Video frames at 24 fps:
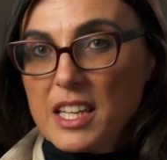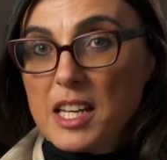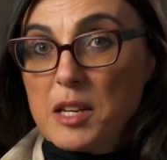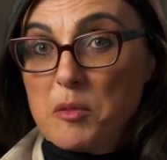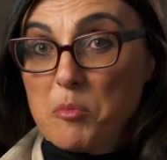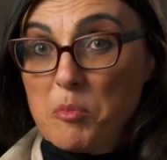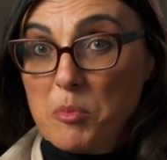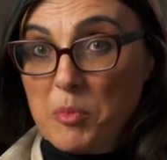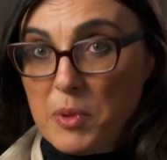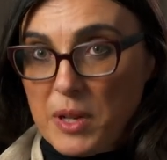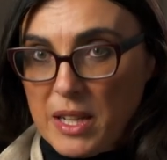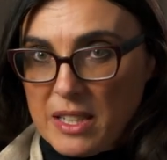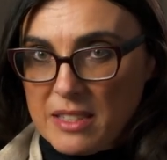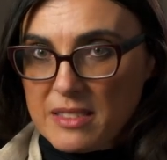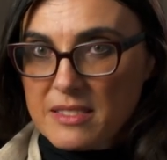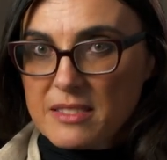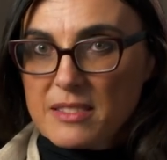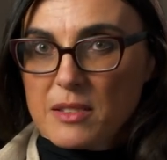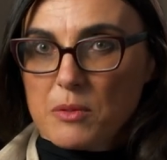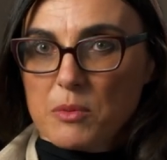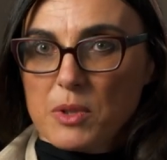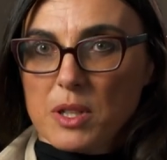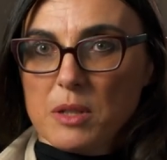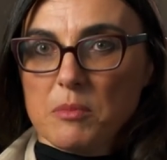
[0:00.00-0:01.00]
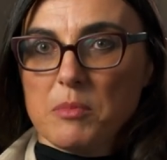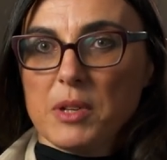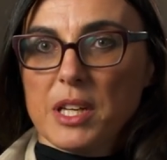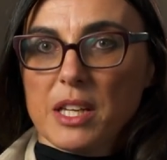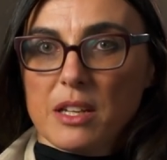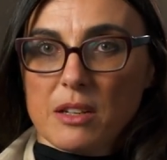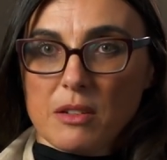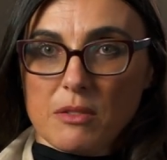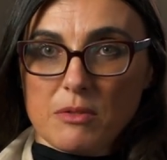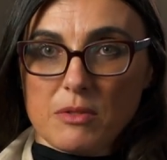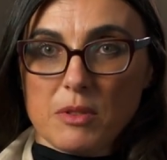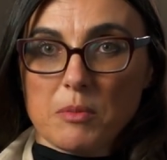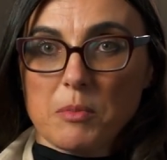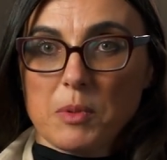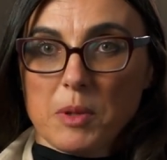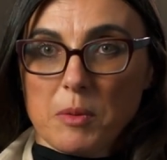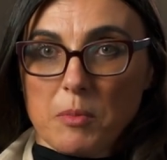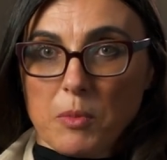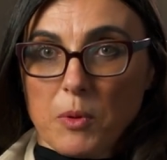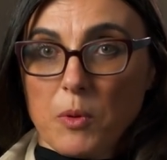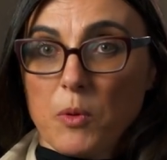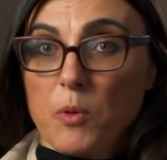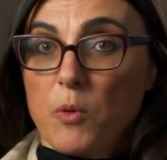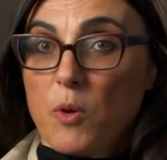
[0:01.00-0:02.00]
impacts the well-being of the
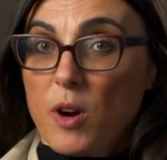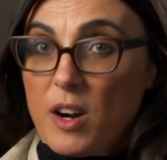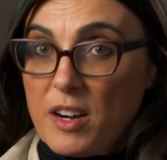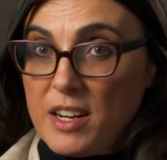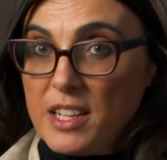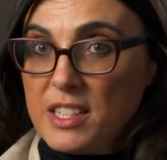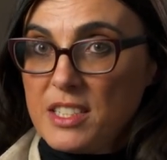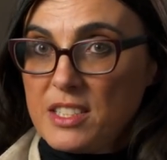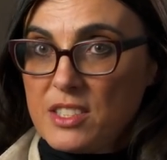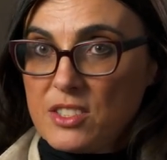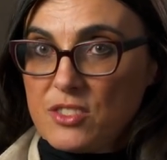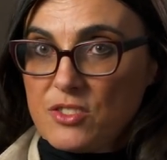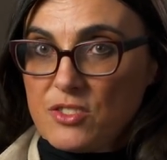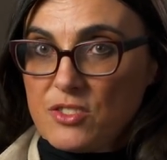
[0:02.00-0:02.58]
people who are in the